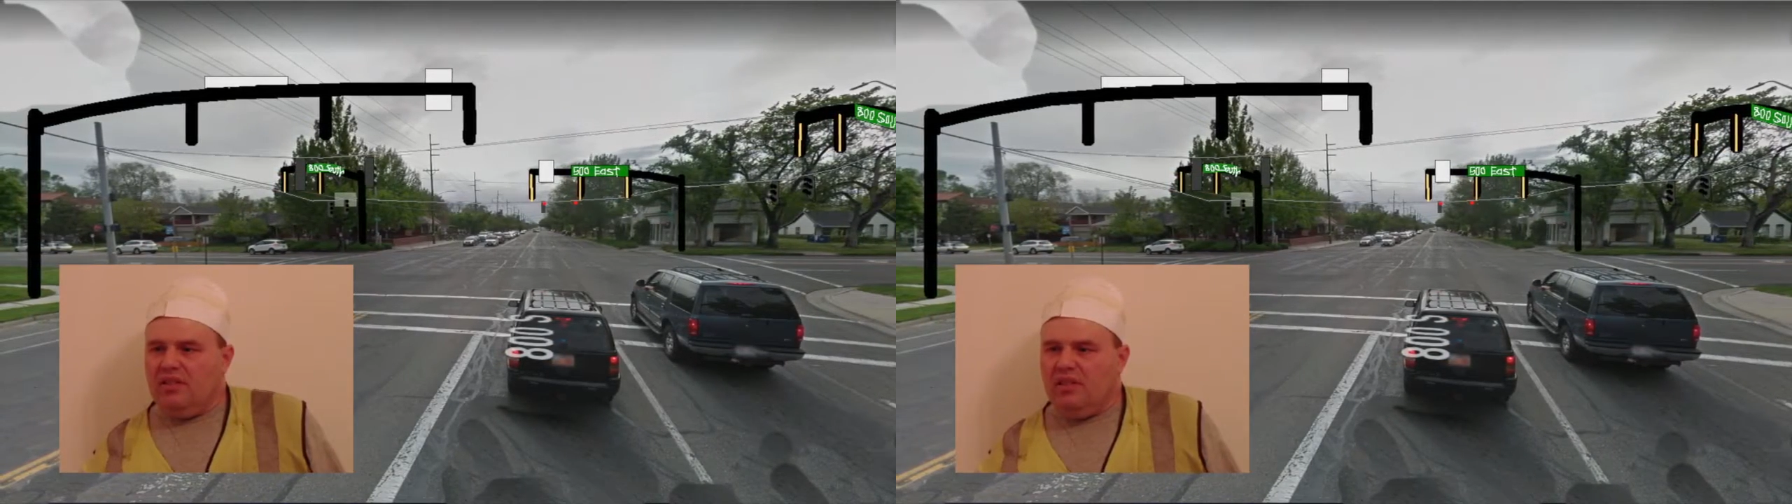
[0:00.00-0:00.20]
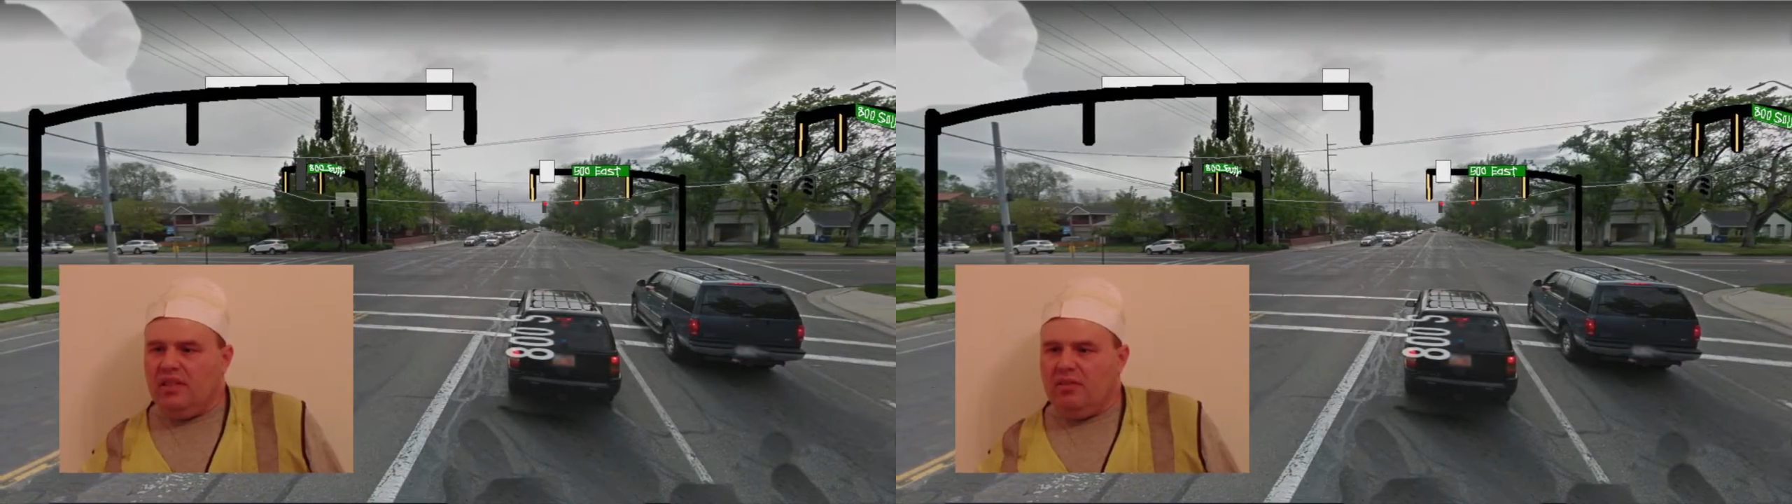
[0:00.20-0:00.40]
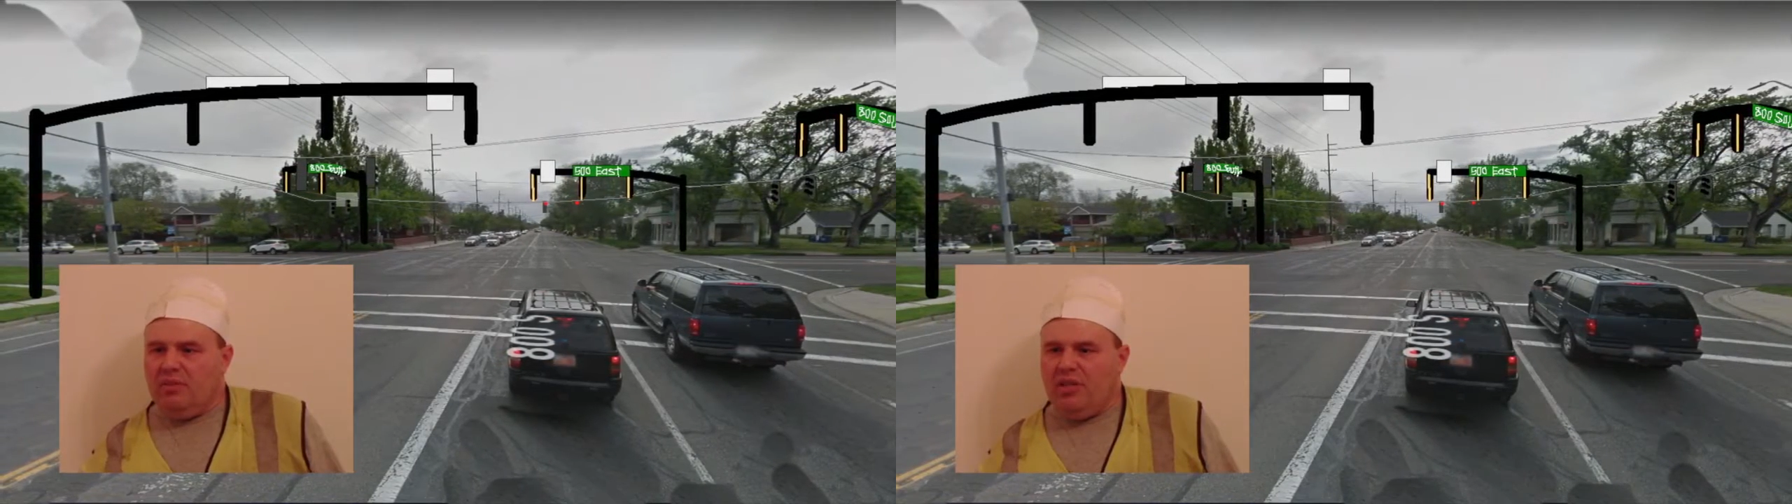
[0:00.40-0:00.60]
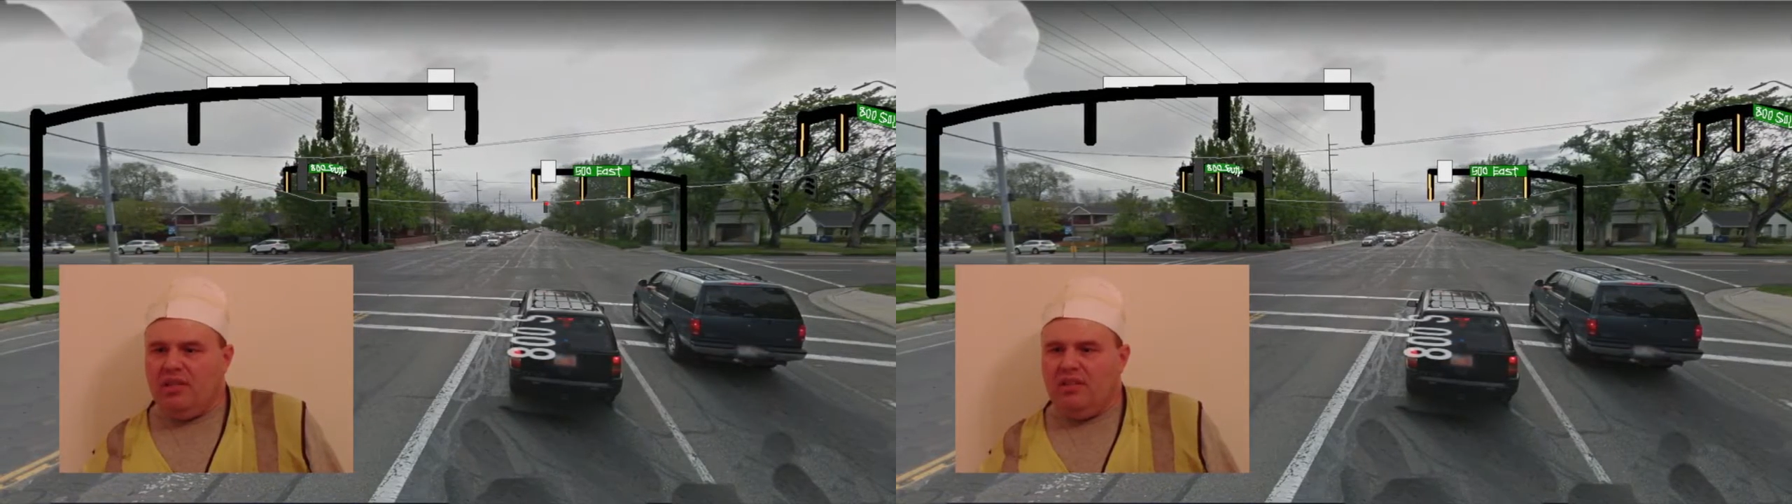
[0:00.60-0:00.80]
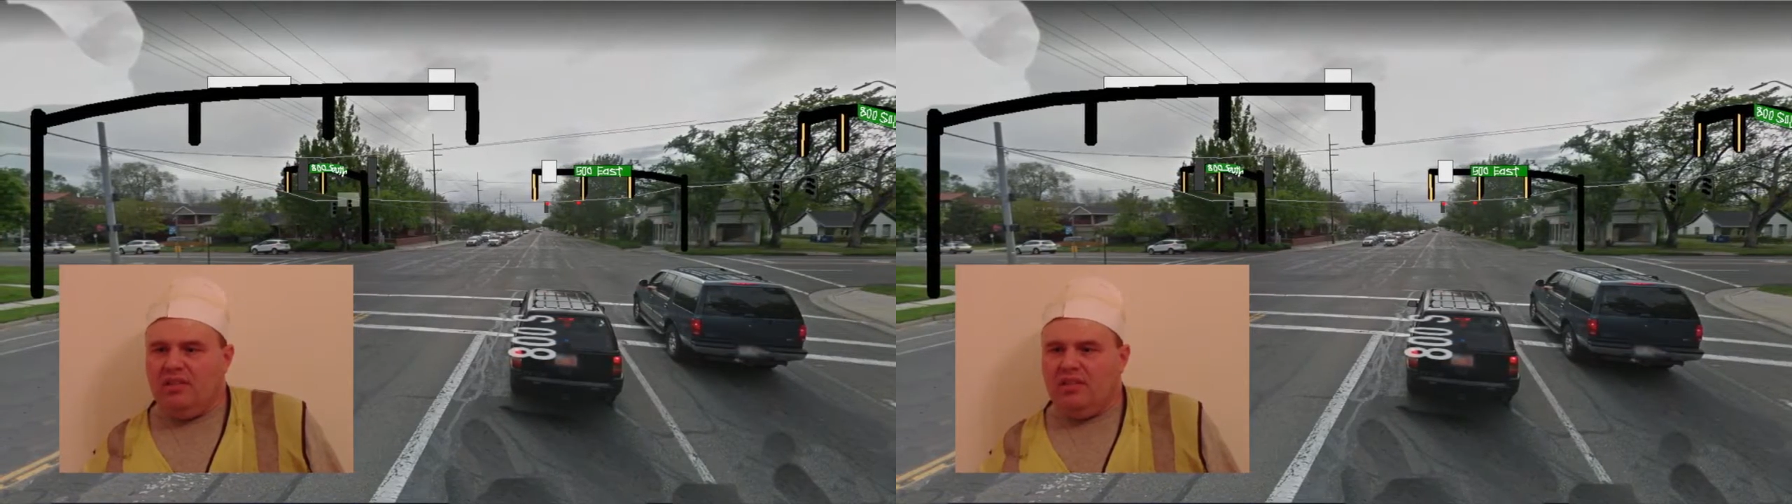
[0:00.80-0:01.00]
that'll be
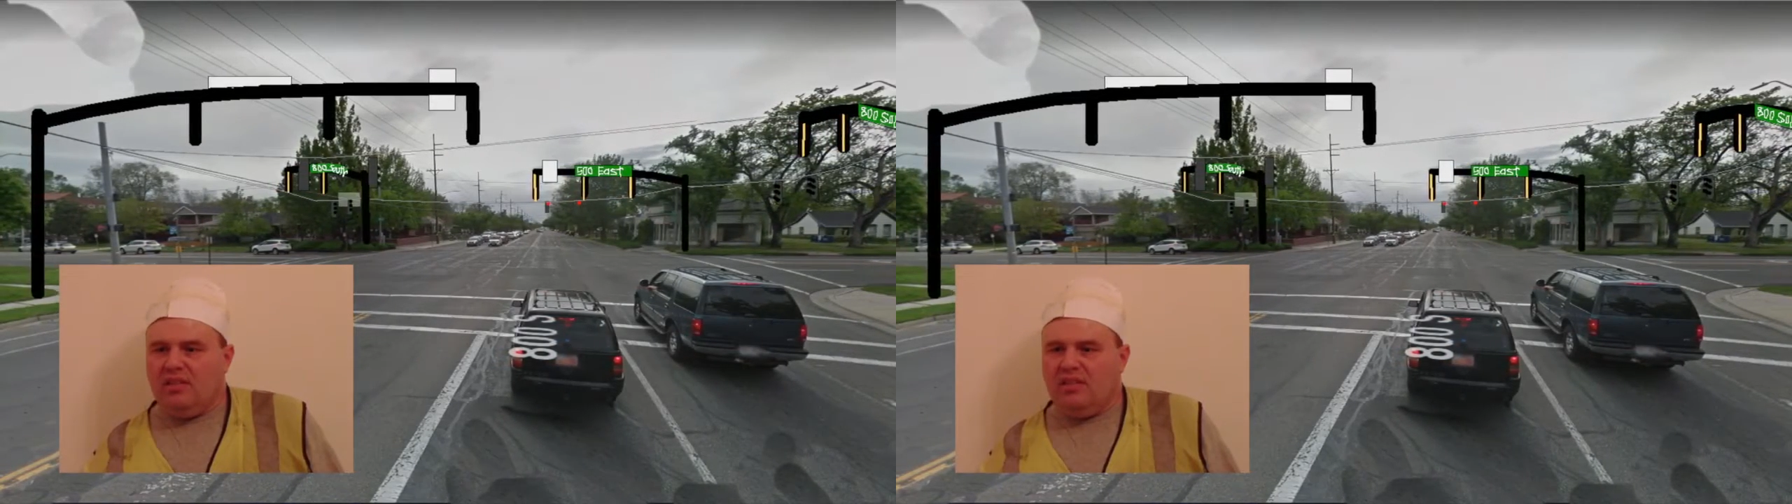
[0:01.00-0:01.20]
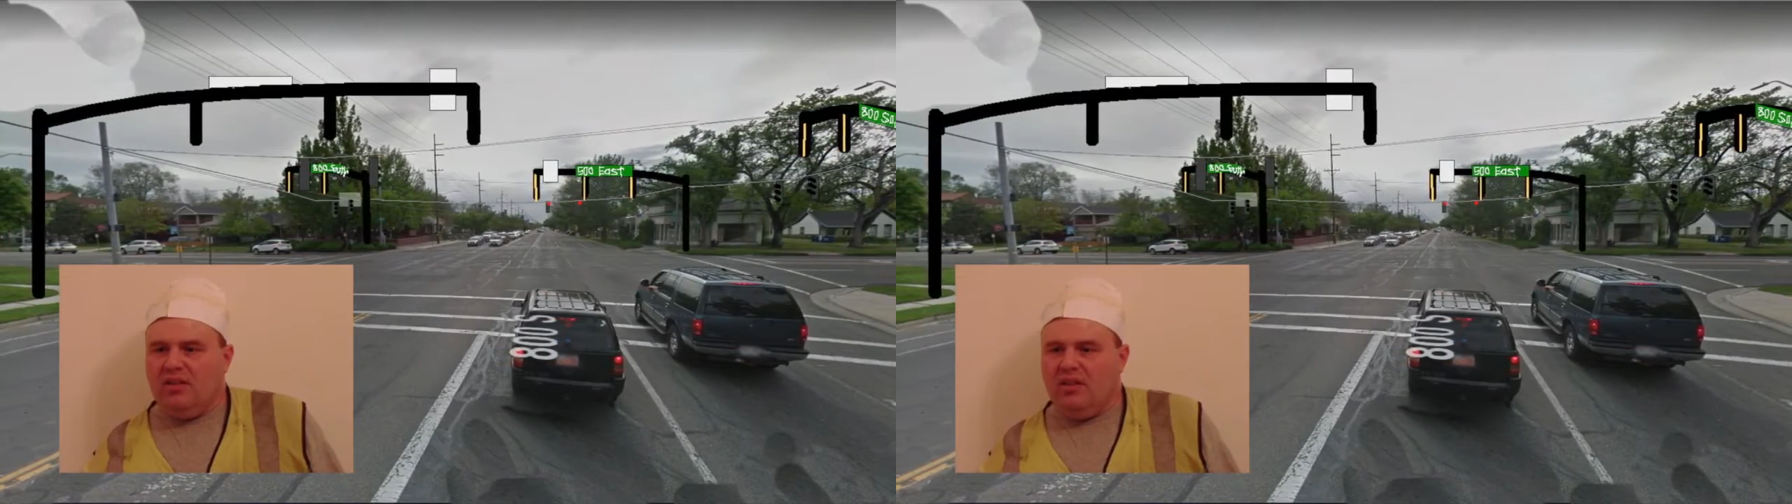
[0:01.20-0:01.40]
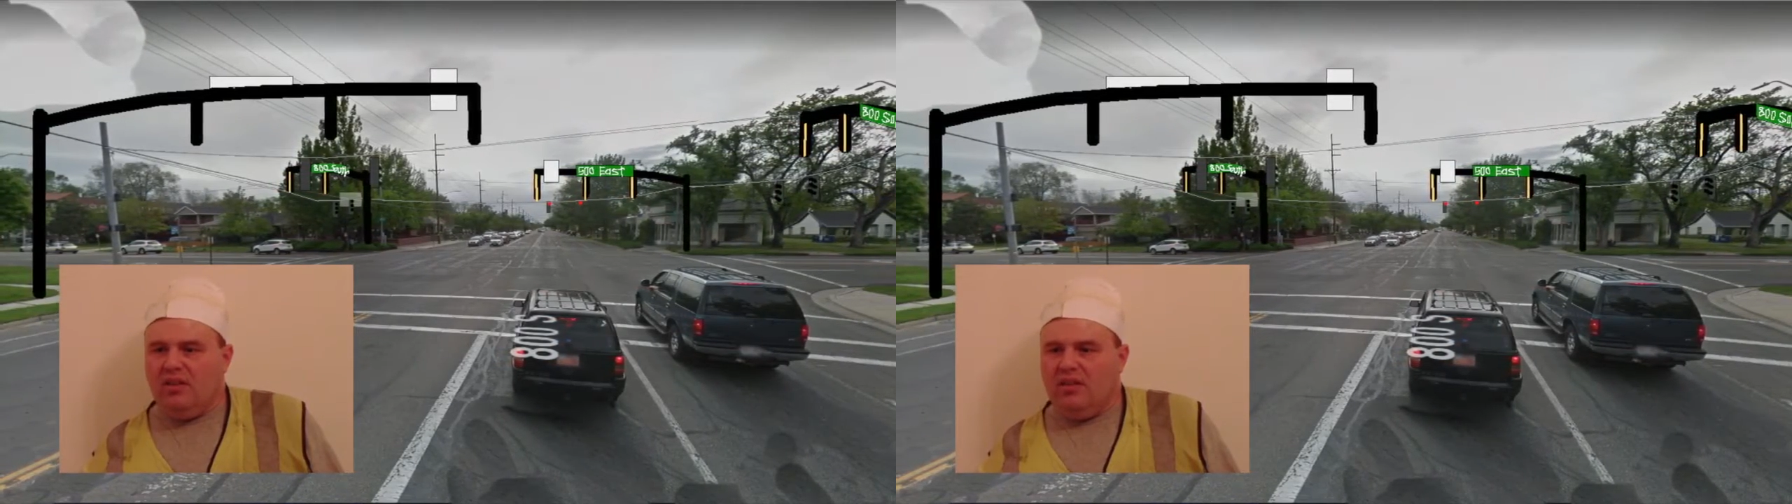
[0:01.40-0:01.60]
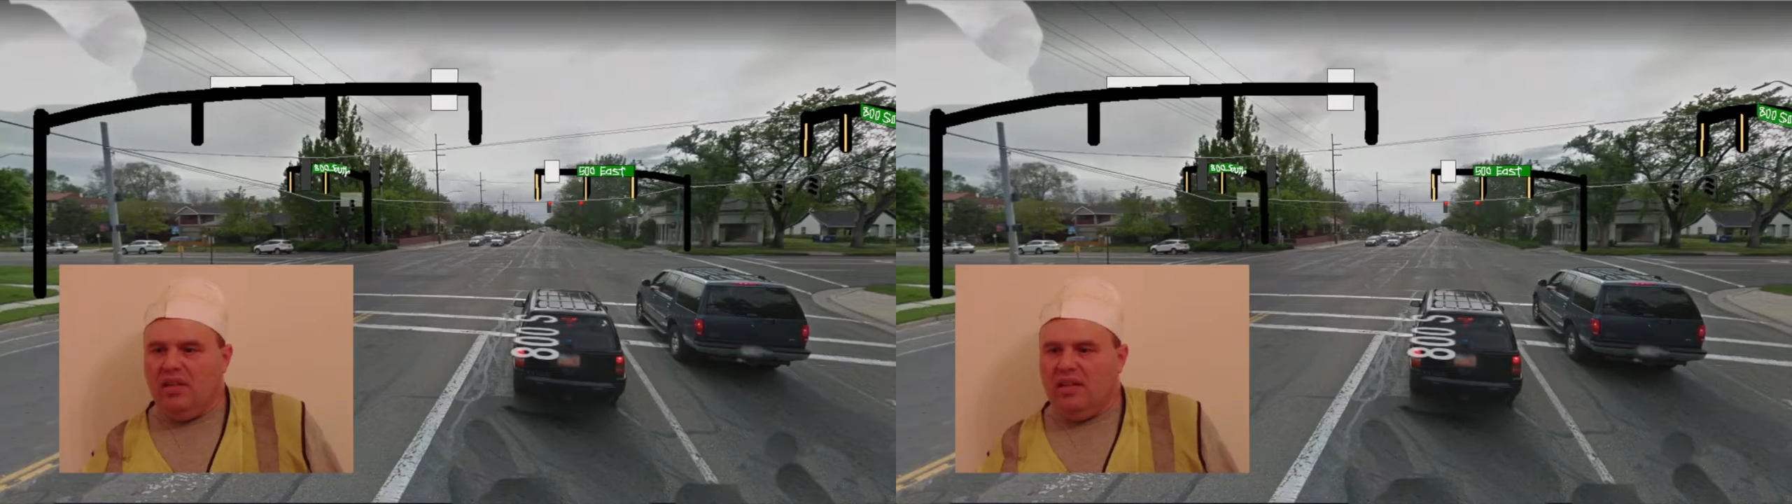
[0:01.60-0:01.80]
installed